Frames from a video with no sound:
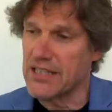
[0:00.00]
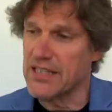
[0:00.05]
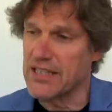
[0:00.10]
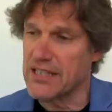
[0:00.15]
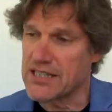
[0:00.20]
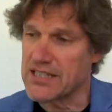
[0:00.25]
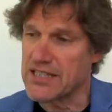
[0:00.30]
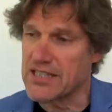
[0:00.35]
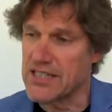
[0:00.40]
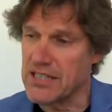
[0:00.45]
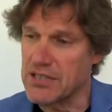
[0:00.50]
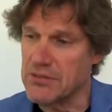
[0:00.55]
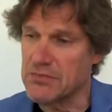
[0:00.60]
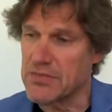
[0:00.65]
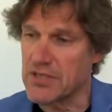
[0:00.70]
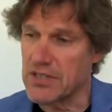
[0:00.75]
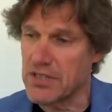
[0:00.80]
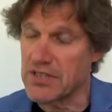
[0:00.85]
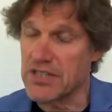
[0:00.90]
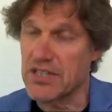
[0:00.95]
it
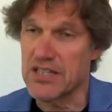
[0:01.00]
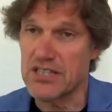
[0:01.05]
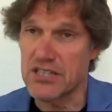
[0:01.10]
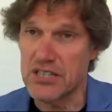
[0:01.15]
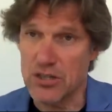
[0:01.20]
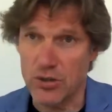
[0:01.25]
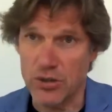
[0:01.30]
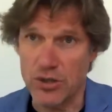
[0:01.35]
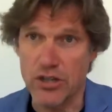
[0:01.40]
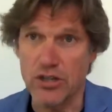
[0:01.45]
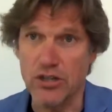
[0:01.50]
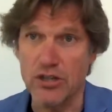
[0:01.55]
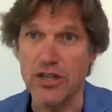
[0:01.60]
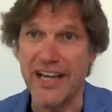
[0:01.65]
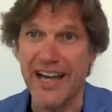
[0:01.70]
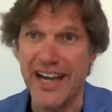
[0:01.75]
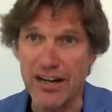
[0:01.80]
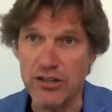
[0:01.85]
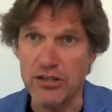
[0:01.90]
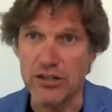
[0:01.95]
seemed a
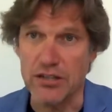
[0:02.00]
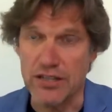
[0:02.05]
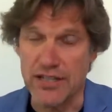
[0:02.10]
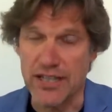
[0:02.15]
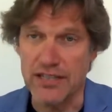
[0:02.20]
historical error